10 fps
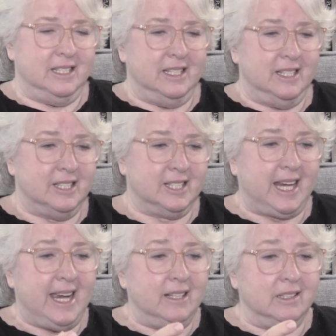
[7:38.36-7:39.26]
The
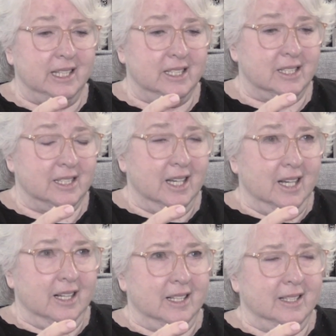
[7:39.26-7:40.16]
scale is
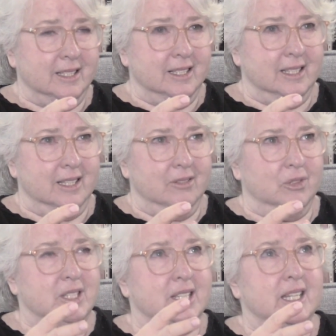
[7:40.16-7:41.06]

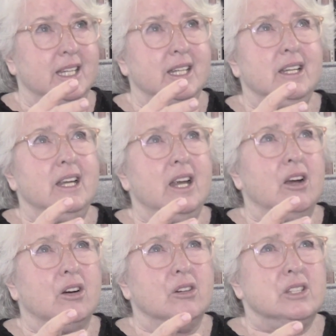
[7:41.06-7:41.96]
what's
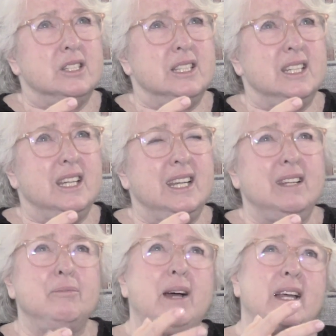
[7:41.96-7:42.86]
inert
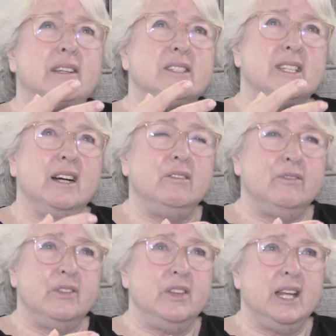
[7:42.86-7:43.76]
in
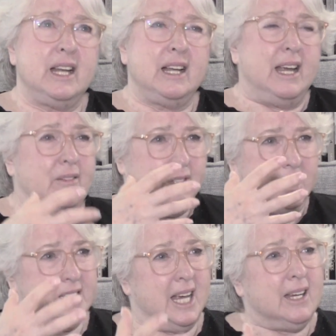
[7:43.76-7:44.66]
myself, and then I have a
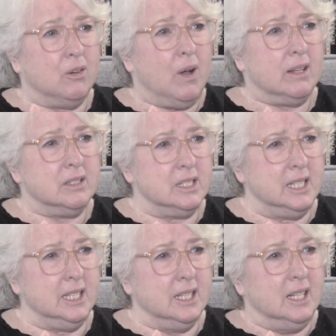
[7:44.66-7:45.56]
design
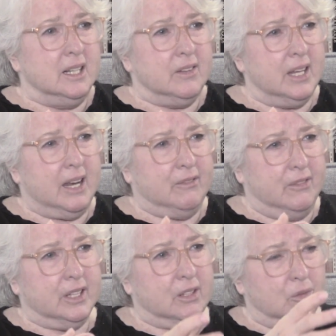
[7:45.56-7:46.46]
quality that I
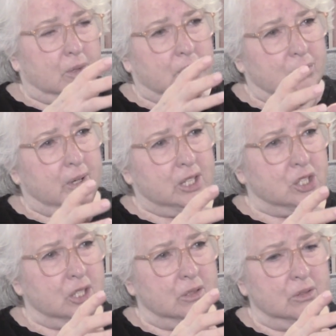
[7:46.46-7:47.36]
figure what the
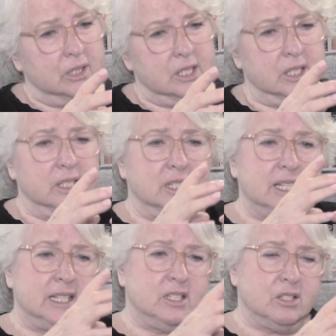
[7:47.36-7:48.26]
ratio is, the
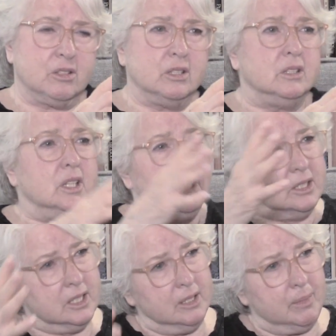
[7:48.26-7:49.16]
circle
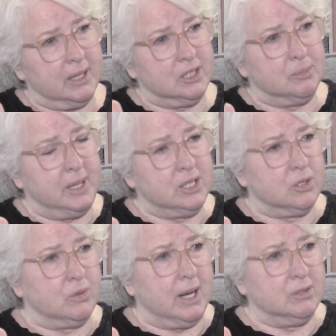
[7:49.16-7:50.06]
to the amount of space
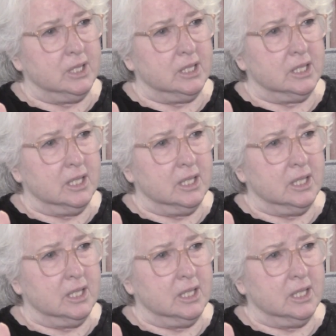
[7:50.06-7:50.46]
around it.